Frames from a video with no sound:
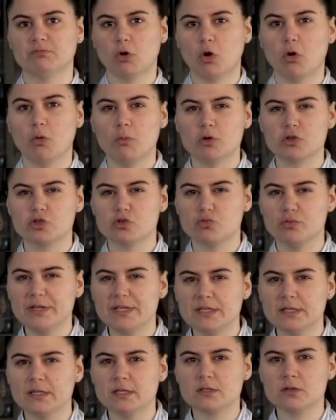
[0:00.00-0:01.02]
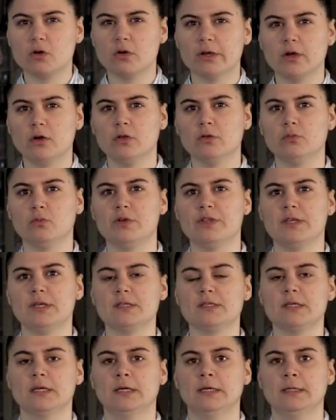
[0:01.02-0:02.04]
almost sweetiness going on with
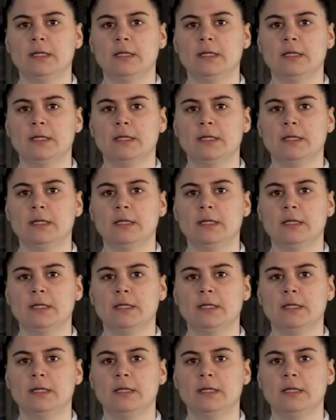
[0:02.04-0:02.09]
it.